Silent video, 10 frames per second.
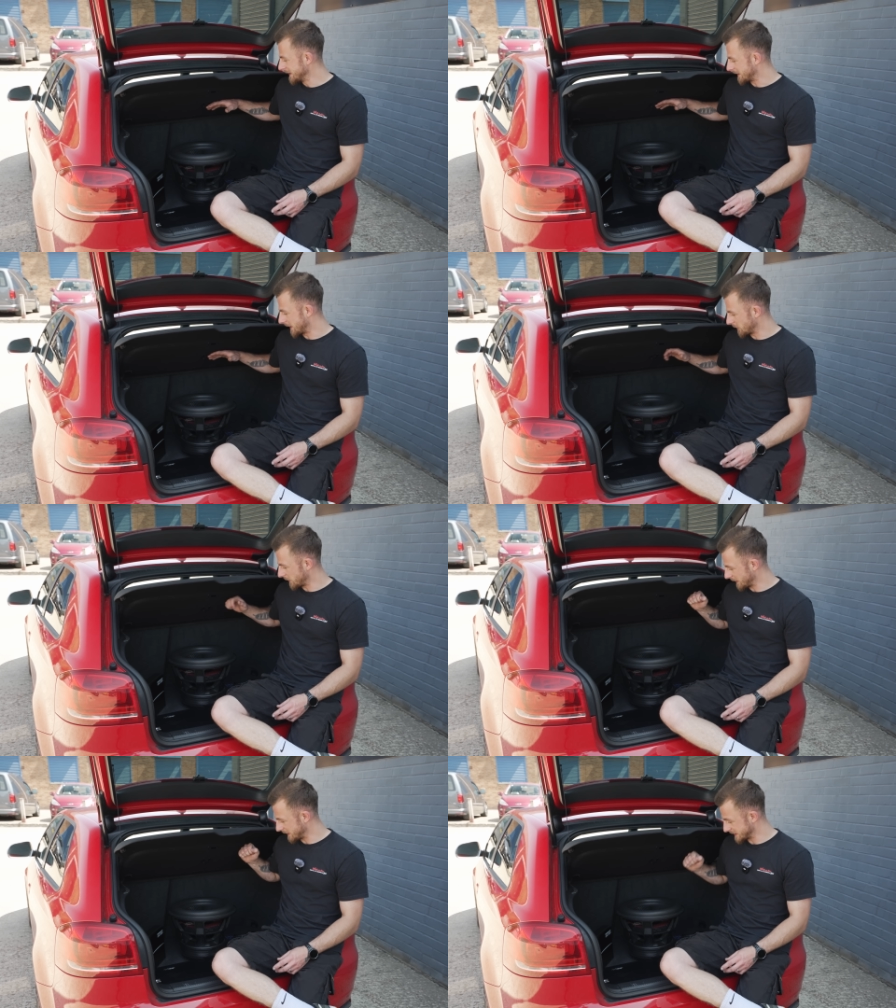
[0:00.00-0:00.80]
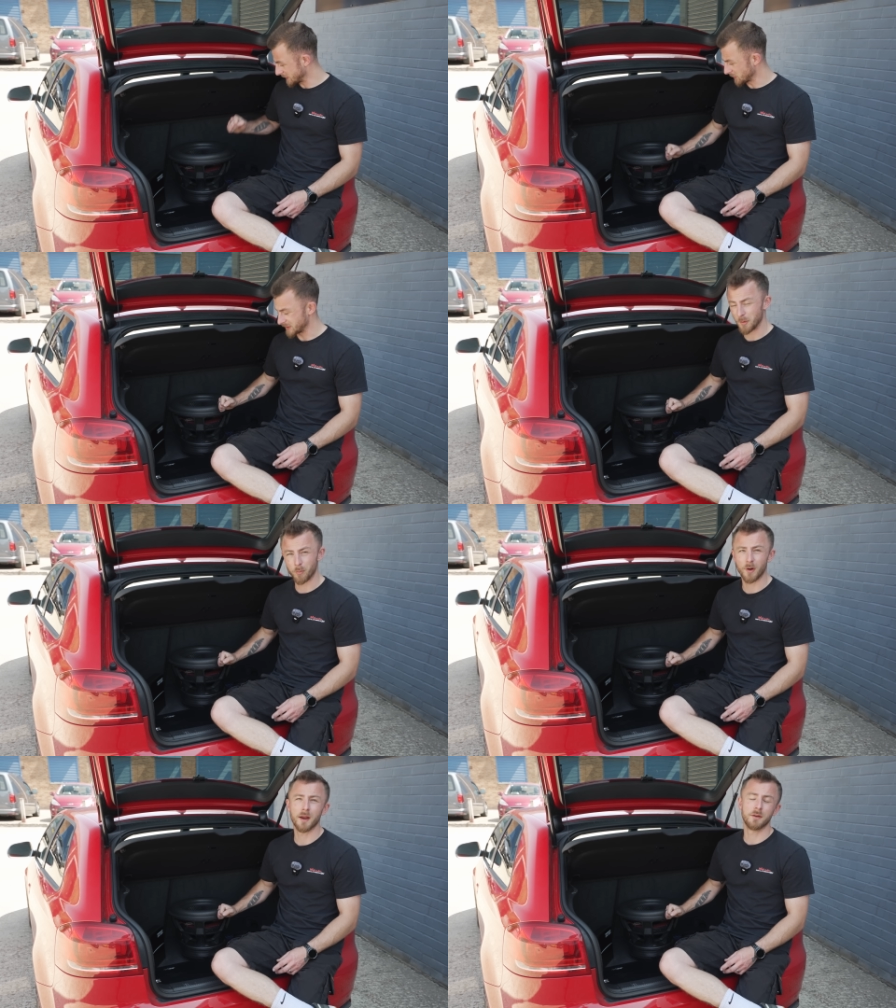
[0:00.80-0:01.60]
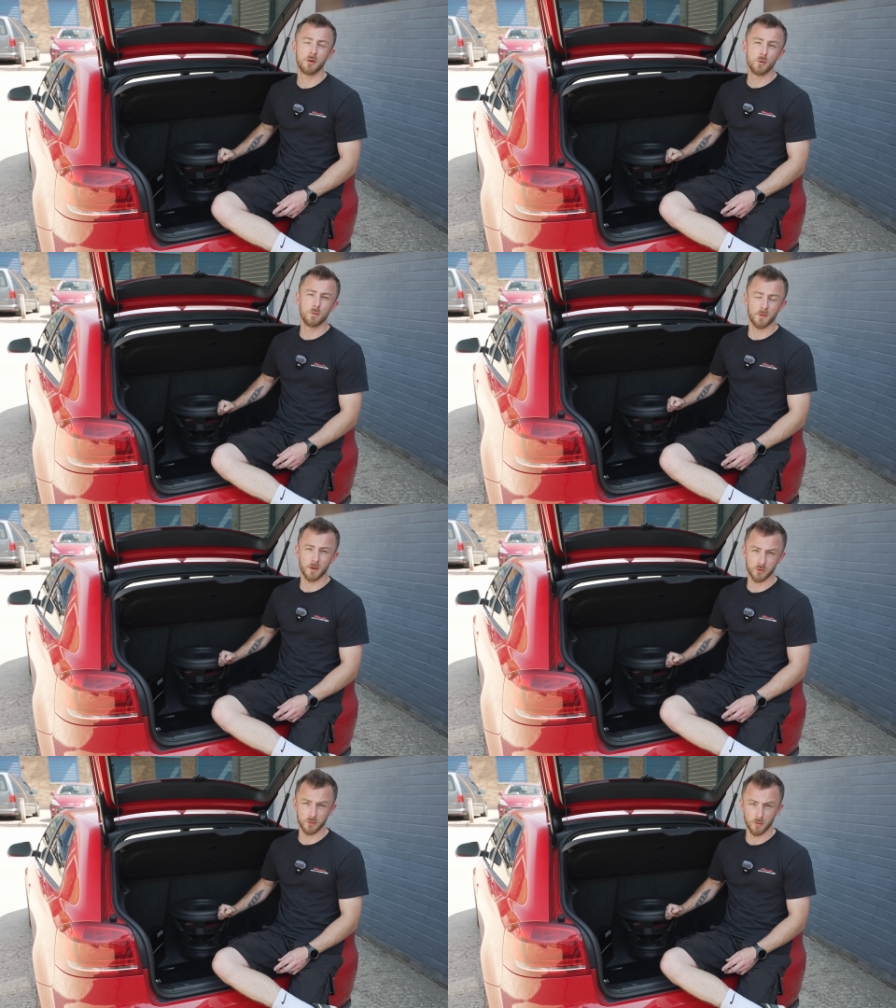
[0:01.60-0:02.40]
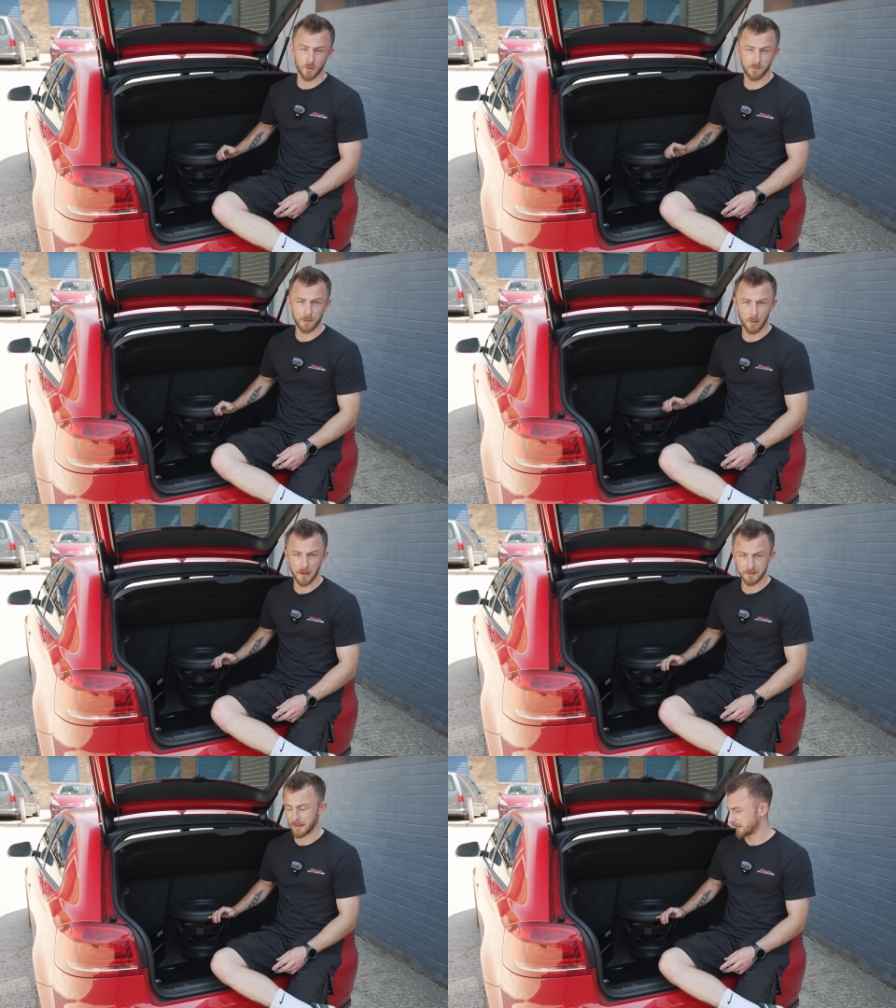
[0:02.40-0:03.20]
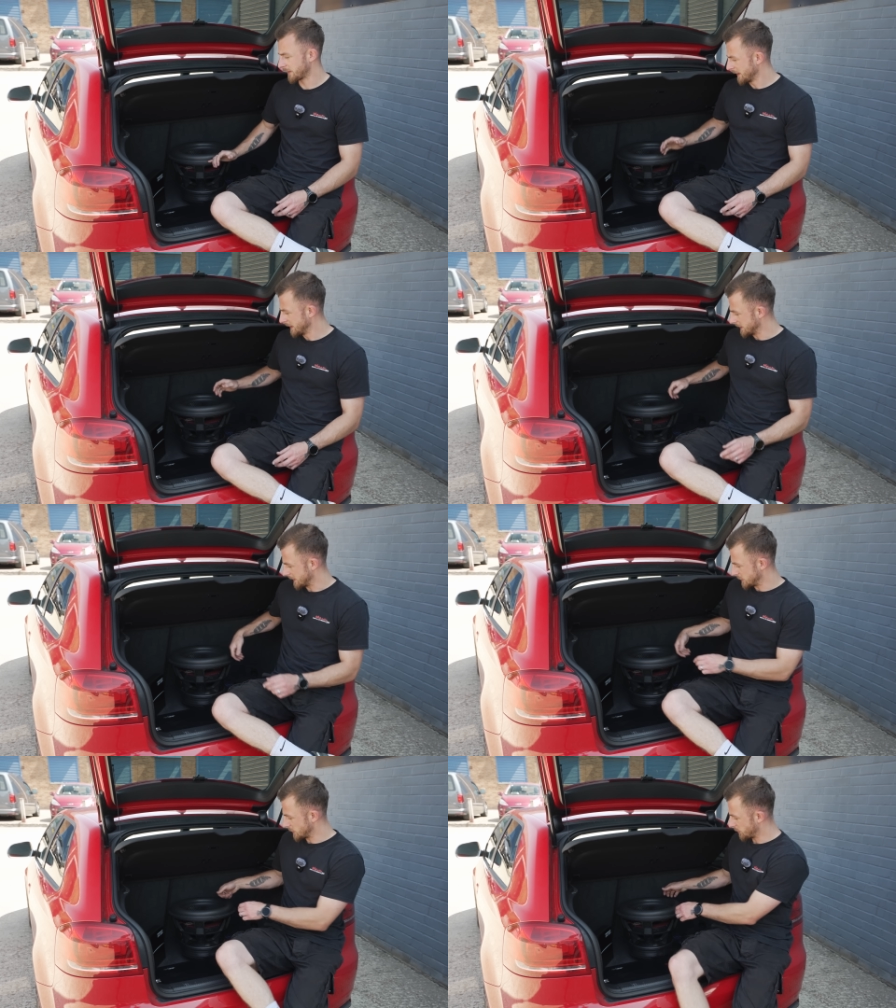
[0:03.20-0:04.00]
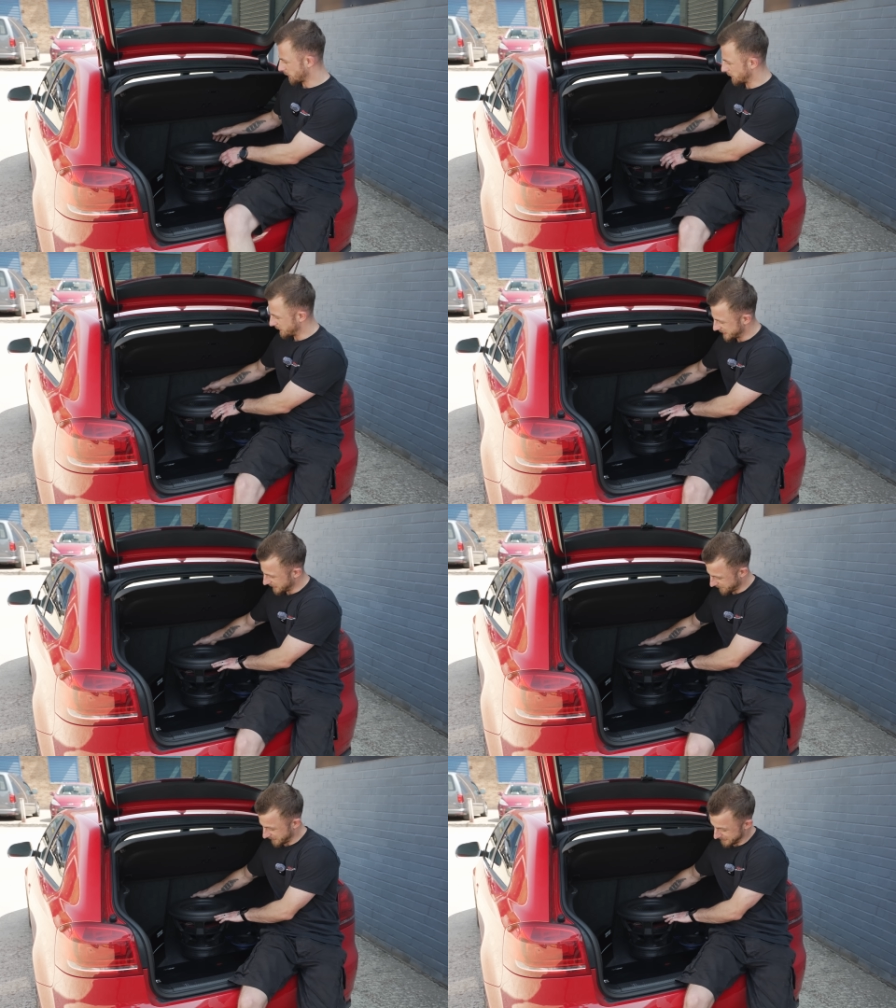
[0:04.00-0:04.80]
Now, this is also a brand new version of their Black Death. As you can probably see if I